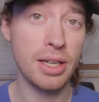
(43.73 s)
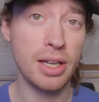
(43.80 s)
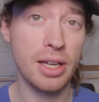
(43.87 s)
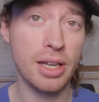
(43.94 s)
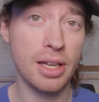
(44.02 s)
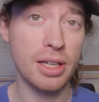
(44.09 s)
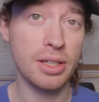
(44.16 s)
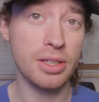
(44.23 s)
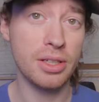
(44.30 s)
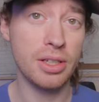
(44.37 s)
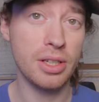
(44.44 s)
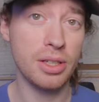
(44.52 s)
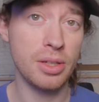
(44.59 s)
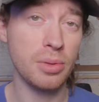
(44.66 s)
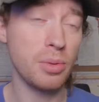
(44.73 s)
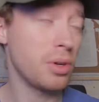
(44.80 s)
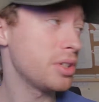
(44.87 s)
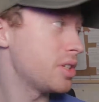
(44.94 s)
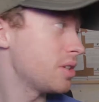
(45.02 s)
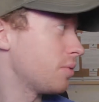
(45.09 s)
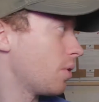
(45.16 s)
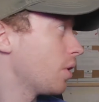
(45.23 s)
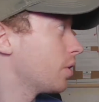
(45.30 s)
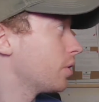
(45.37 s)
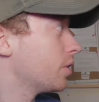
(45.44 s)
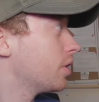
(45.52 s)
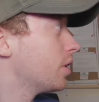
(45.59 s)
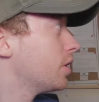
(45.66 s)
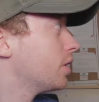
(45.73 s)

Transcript: and what I did wrong.